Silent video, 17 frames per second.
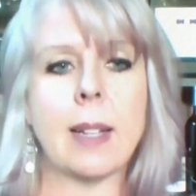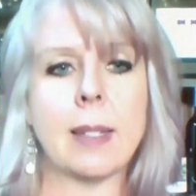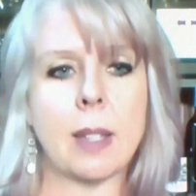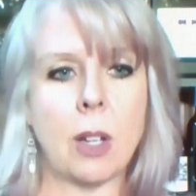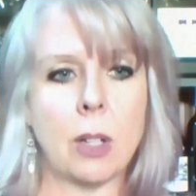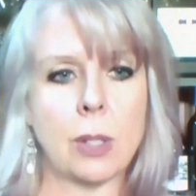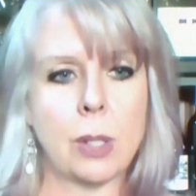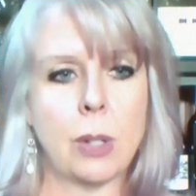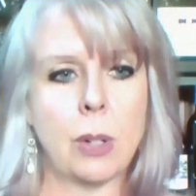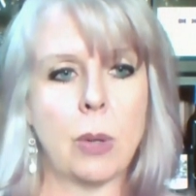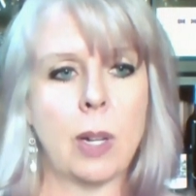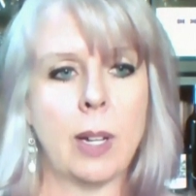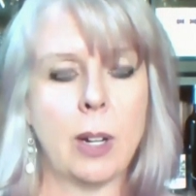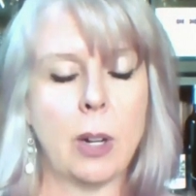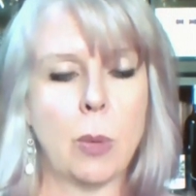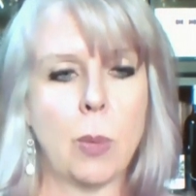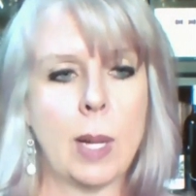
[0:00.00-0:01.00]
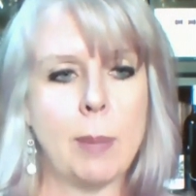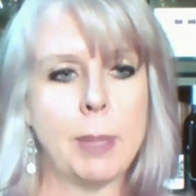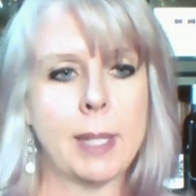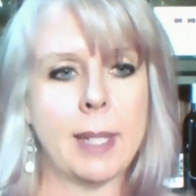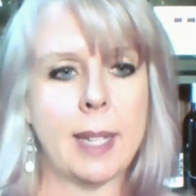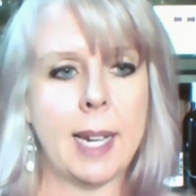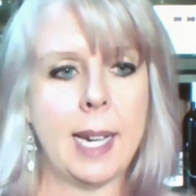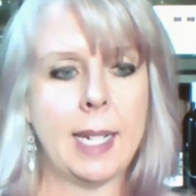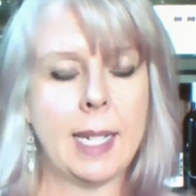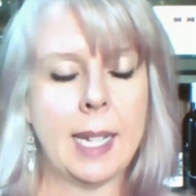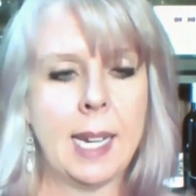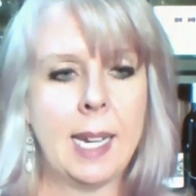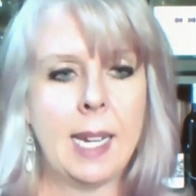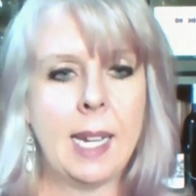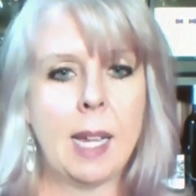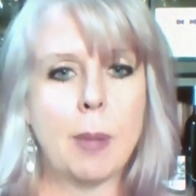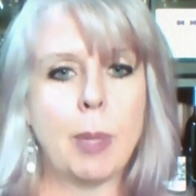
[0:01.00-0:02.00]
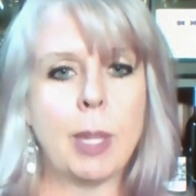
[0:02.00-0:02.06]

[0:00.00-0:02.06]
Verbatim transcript: That's also on our website. Oh.